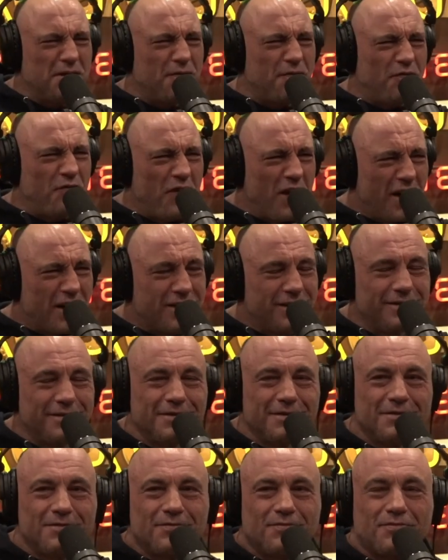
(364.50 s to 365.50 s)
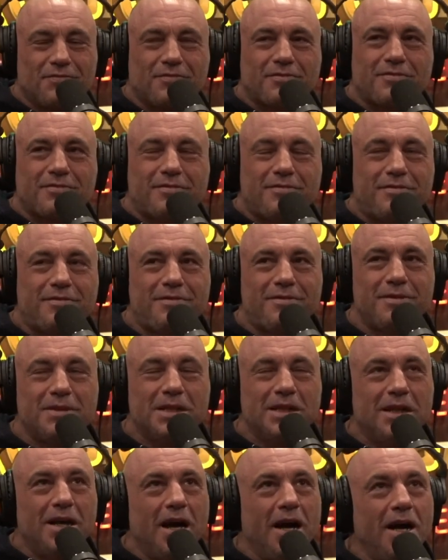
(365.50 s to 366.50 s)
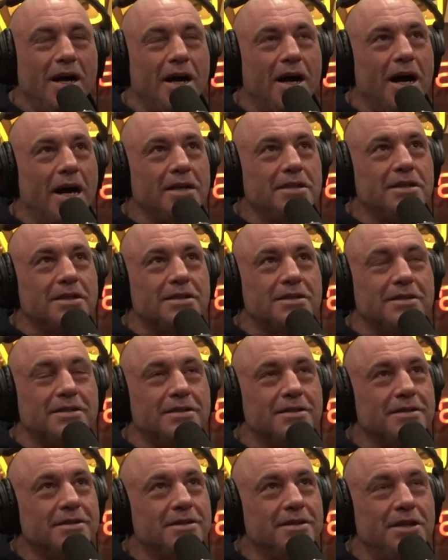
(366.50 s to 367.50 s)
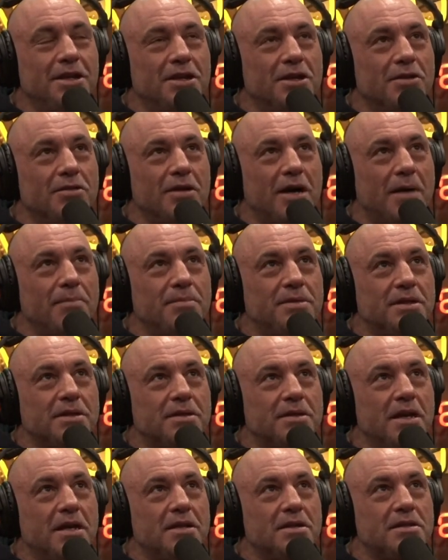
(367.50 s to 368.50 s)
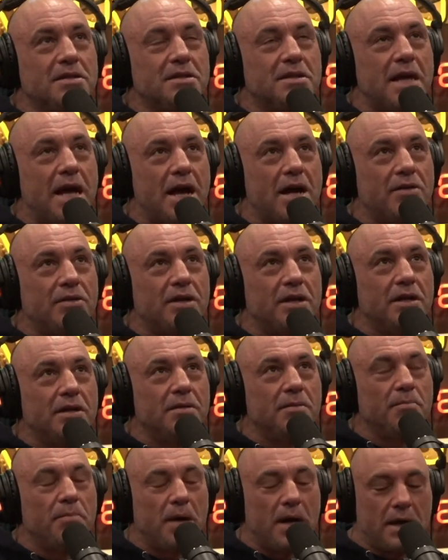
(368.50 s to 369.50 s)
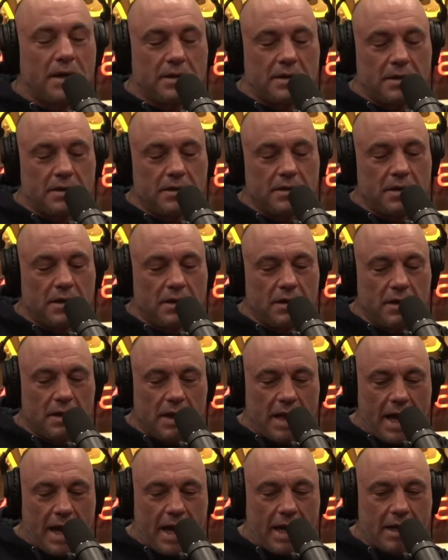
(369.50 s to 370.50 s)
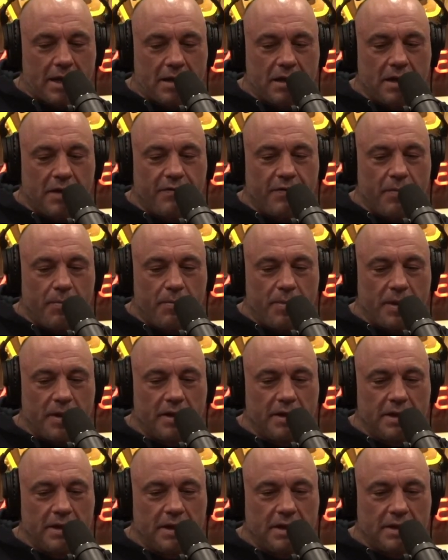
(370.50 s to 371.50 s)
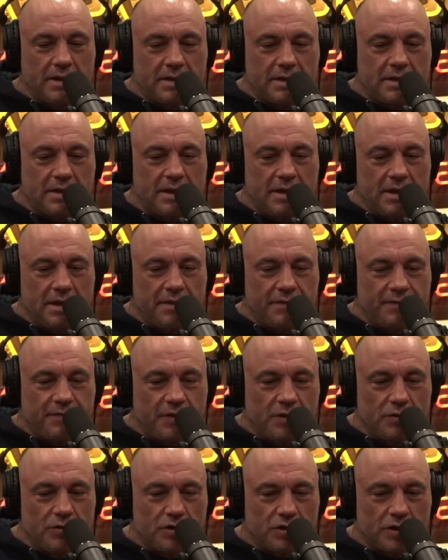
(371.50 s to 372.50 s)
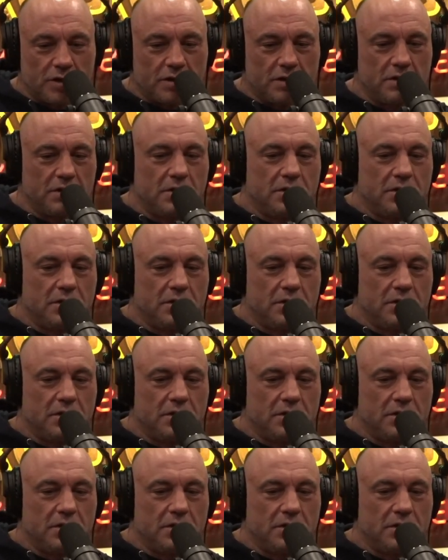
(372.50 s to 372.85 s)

fuck? I'm just astounded by the lack of ability to see the future.